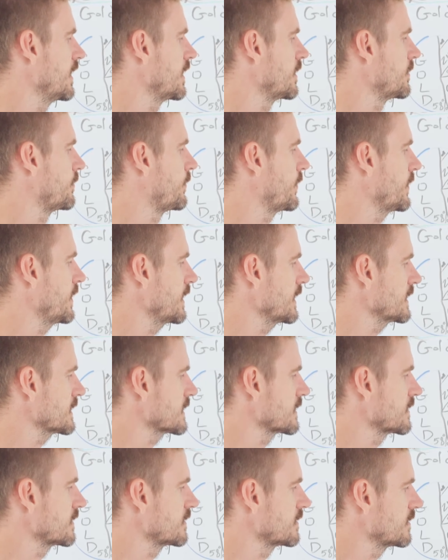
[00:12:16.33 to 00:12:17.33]

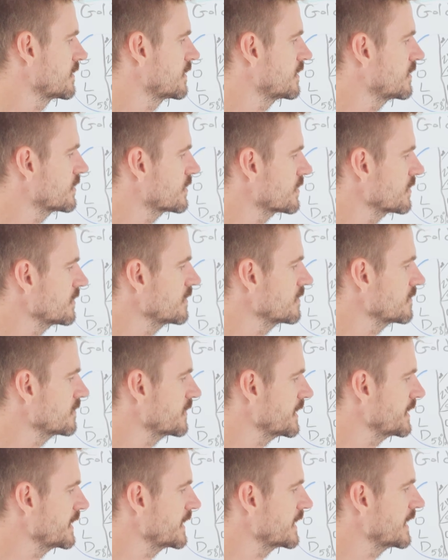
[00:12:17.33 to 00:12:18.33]
but you shouldn't
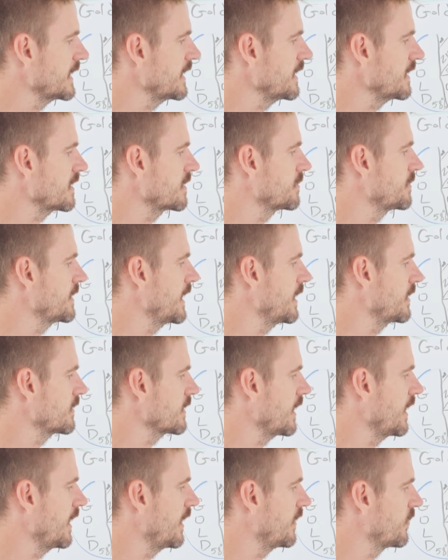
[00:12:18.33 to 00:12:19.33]
really care
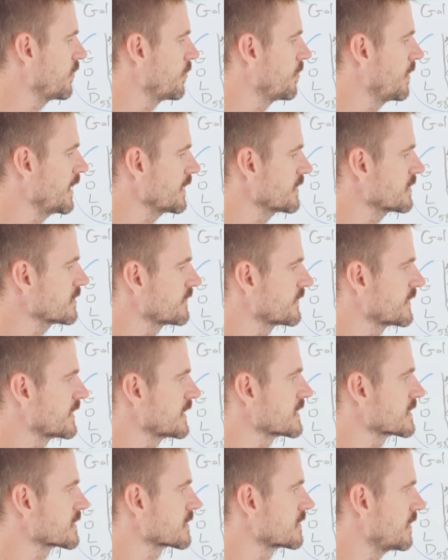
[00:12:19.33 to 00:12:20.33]
about how much of
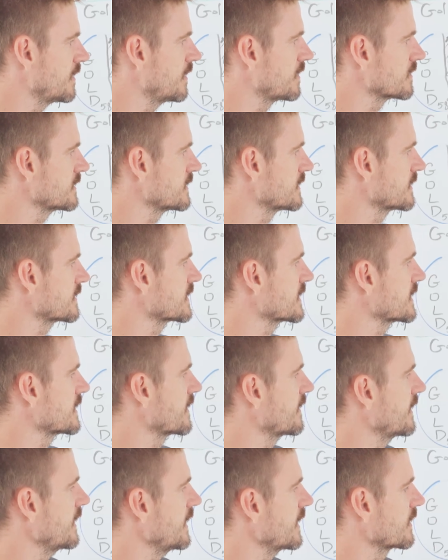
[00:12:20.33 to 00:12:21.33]
this gold is
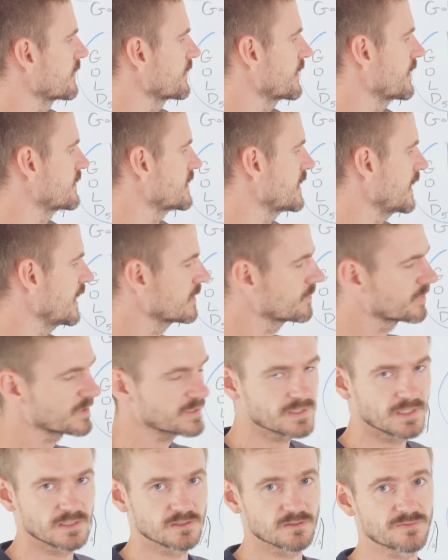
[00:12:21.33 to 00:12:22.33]
in there,
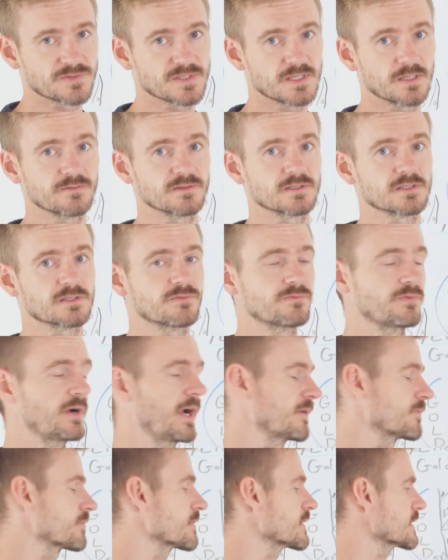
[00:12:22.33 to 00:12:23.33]
58% of
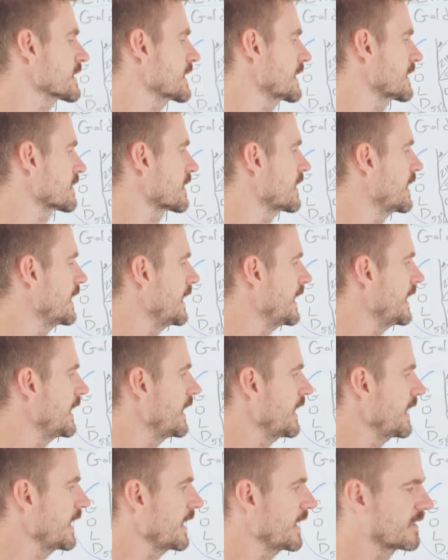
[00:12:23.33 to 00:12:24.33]
75%.
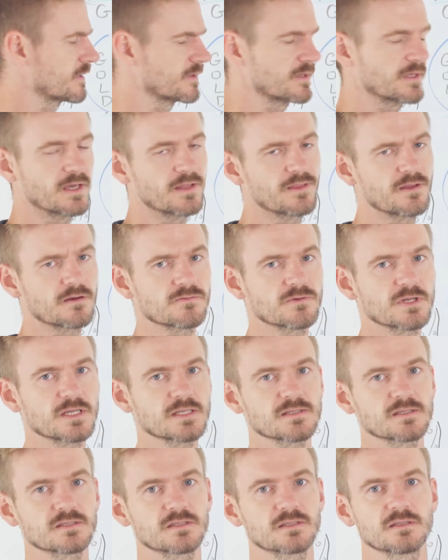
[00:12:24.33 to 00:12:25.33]
And the other
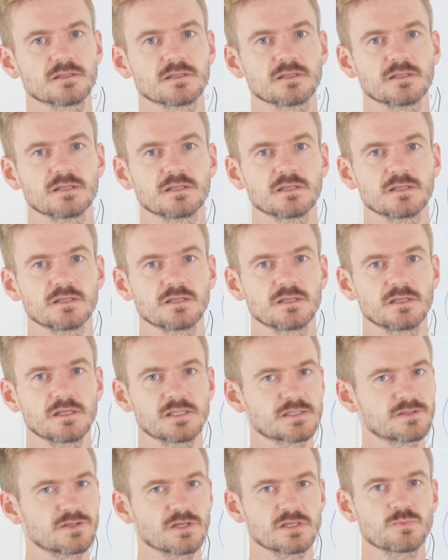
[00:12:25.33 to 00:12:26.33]
reason,
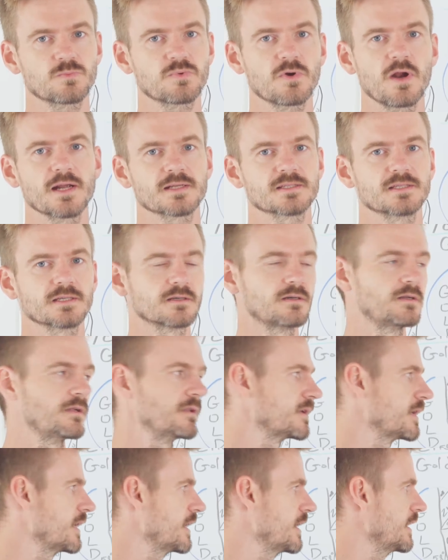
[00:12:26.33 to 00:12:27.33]
it's just
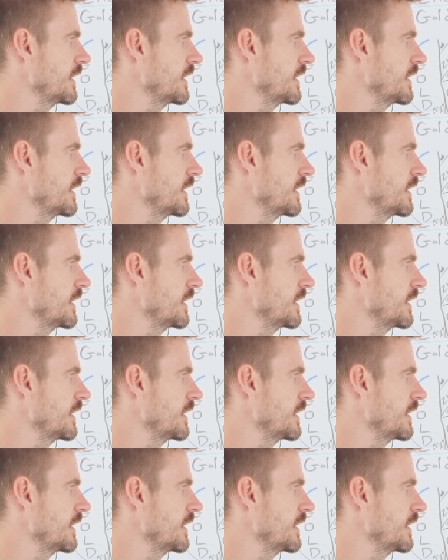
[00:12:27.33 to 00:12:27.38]
practical.